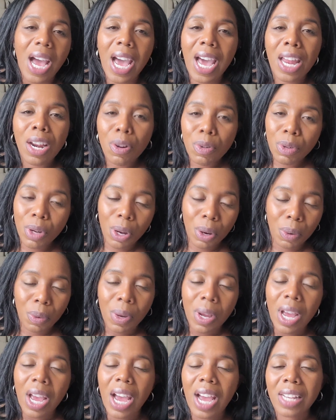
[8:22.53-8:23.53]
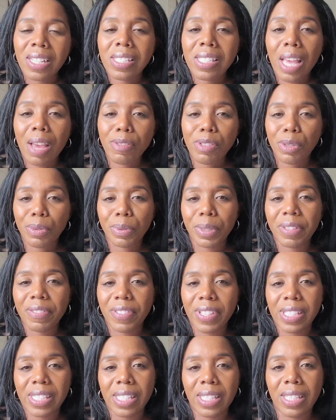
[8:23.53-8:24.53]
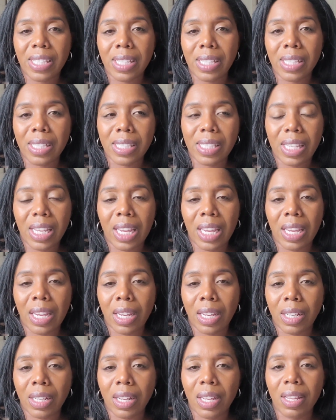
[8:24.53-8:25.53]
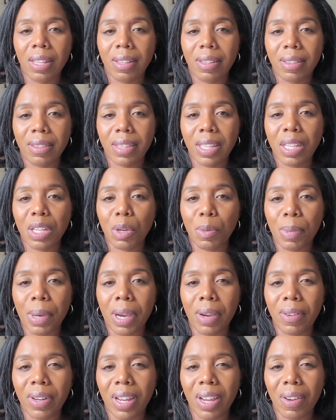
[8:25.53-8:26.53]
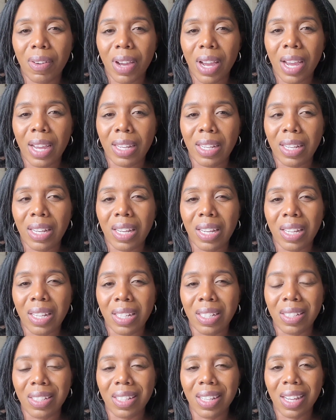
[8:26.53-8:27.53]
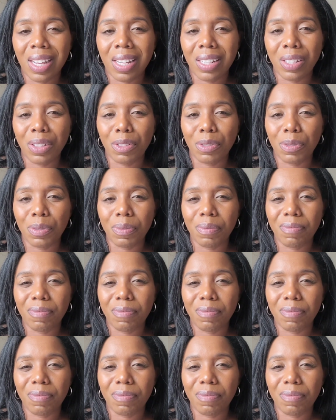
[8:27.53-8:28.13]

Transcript: I don't know. I just have to revisit this and think about how I can kind of